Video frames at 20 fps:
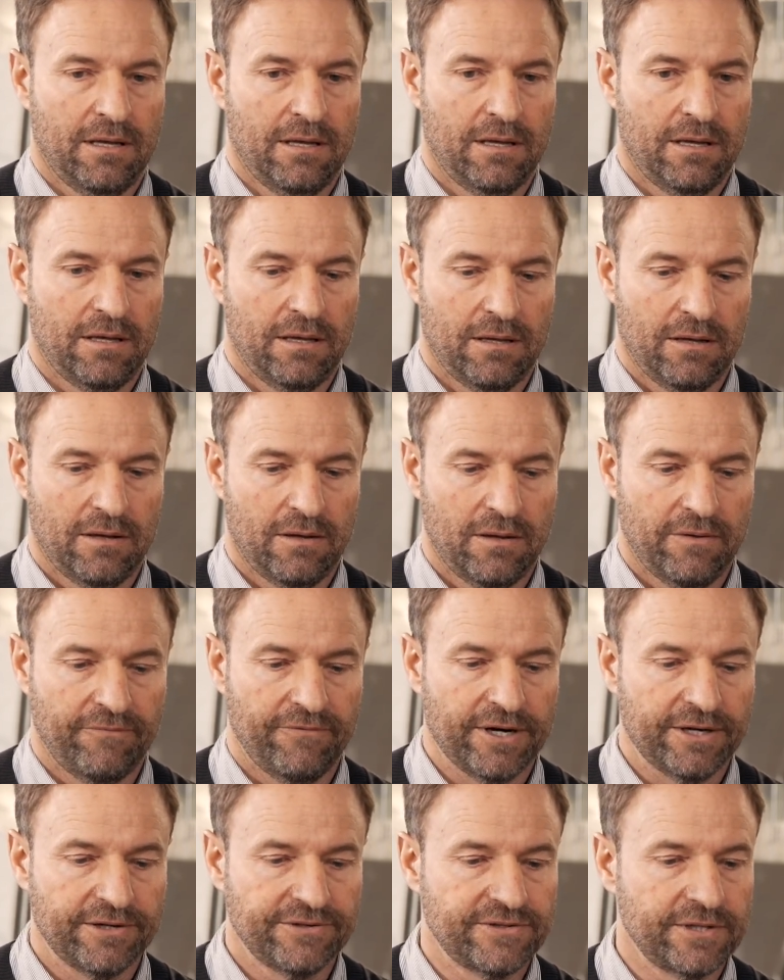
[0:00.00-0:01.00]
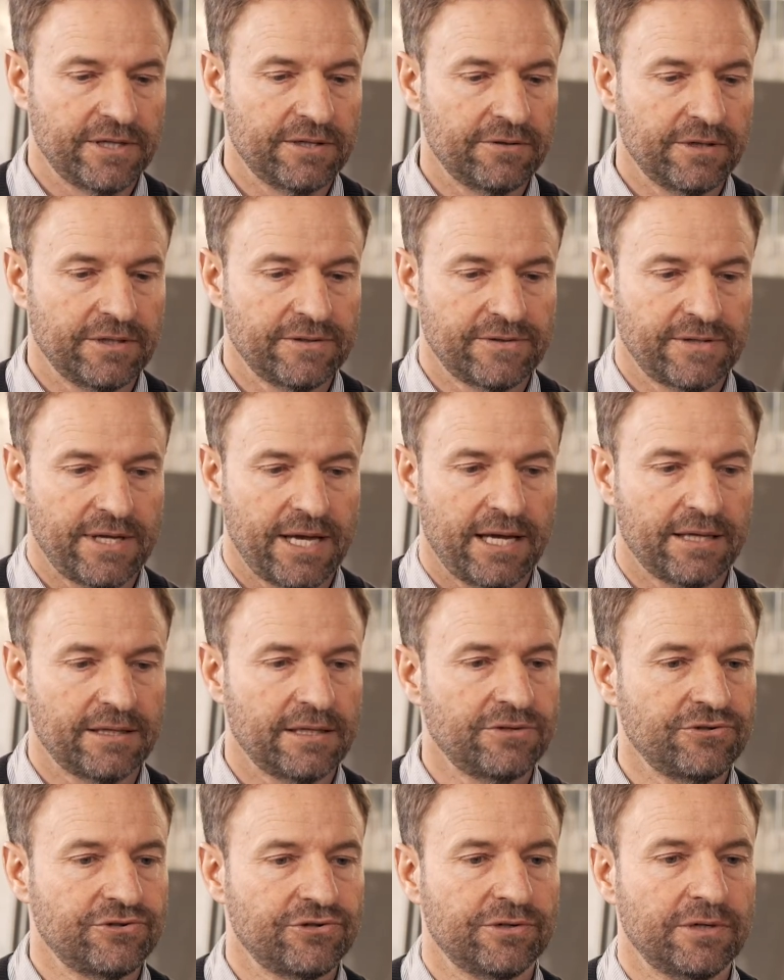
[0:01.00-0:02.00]
uh, very serious head
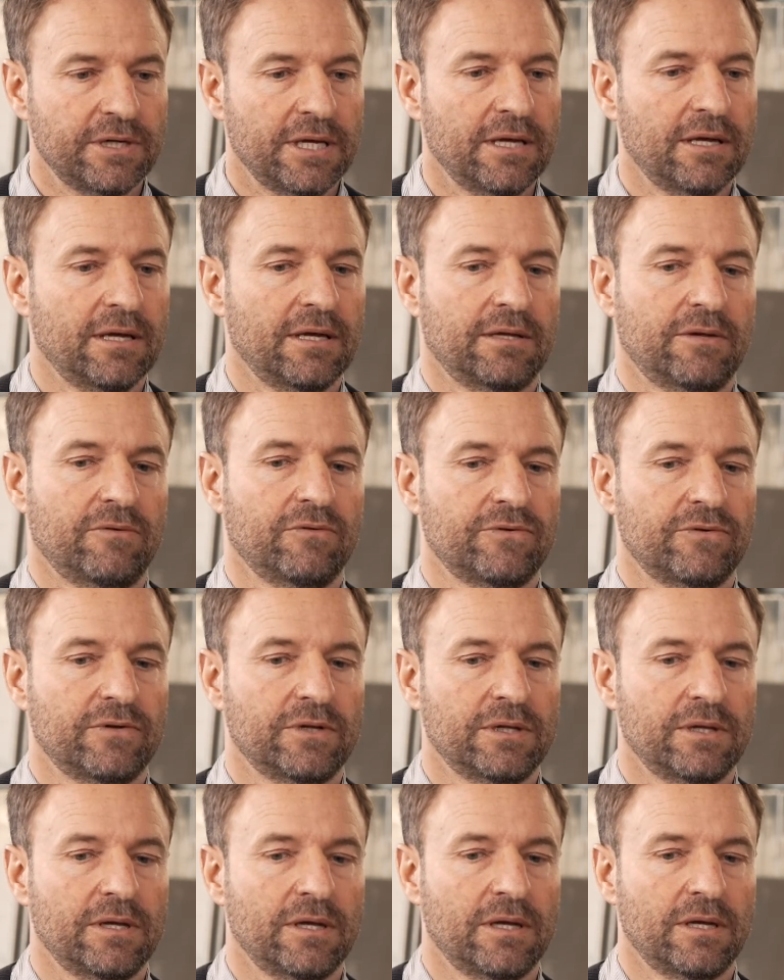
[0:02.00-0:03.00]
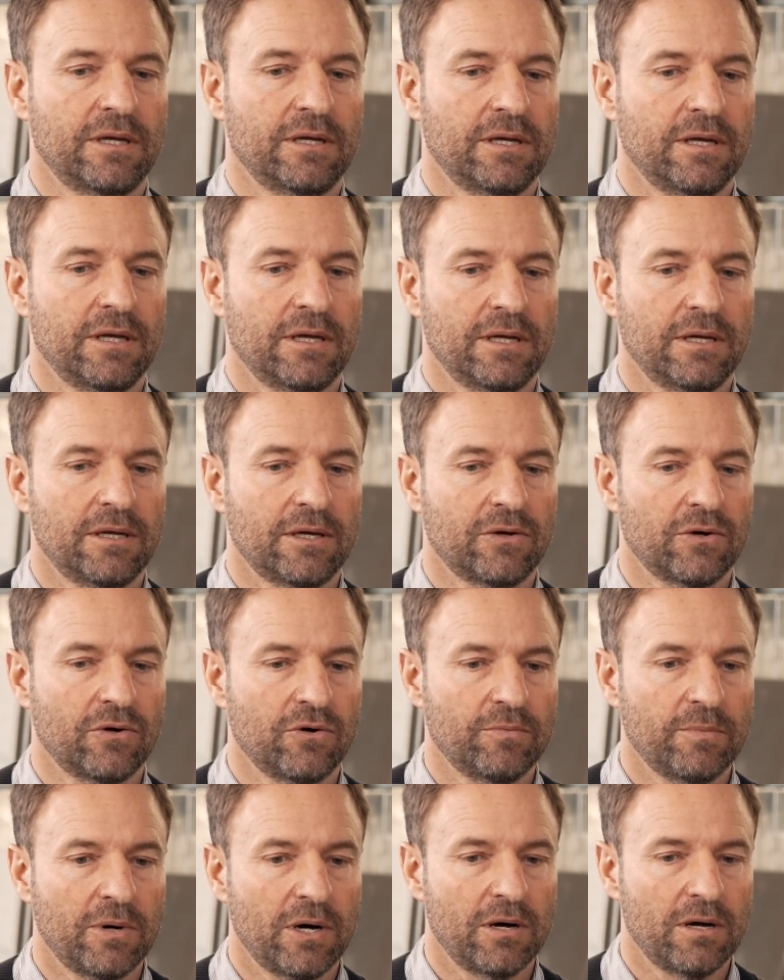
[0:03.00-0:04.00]
injury and was in, in, a, in a
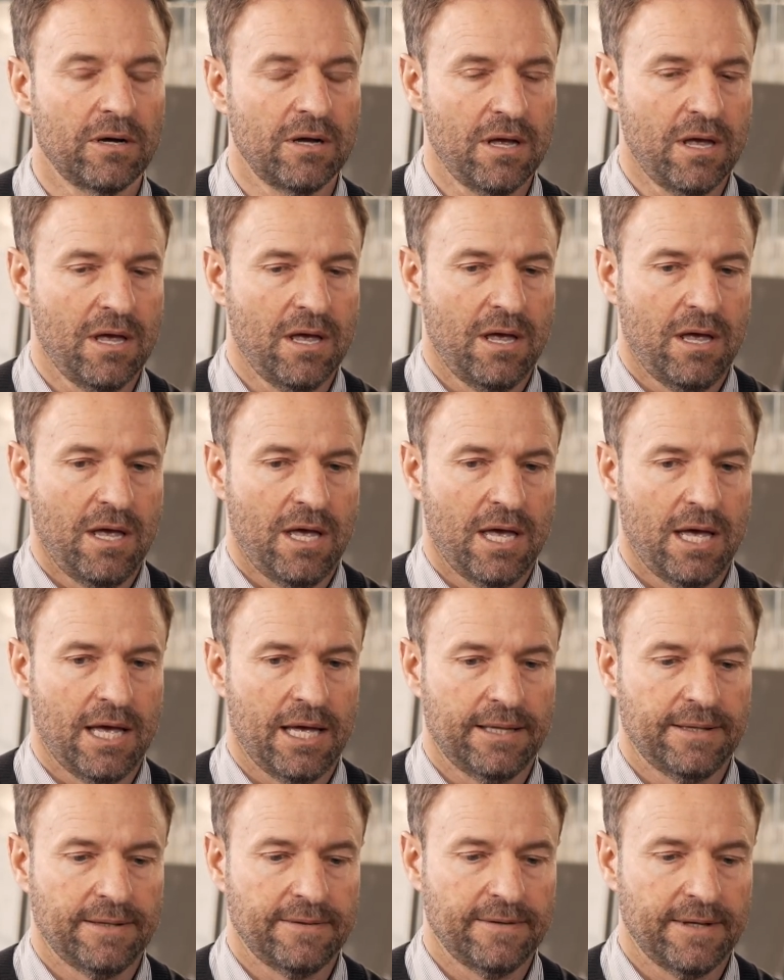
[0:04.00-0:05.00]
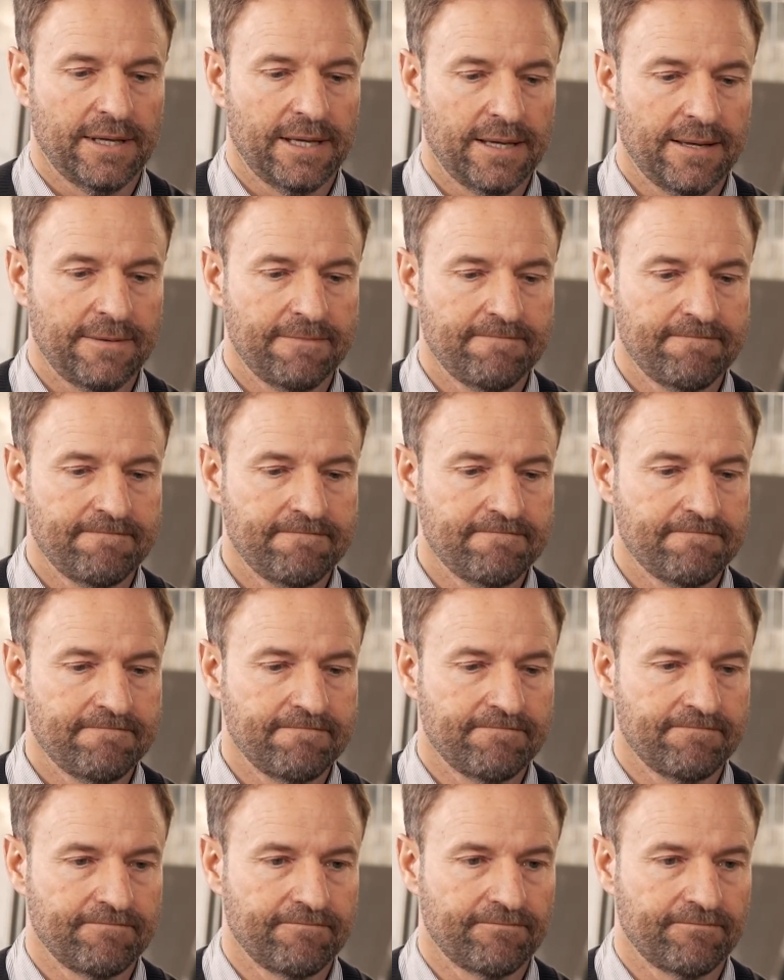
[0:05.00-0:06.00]
coma. And um,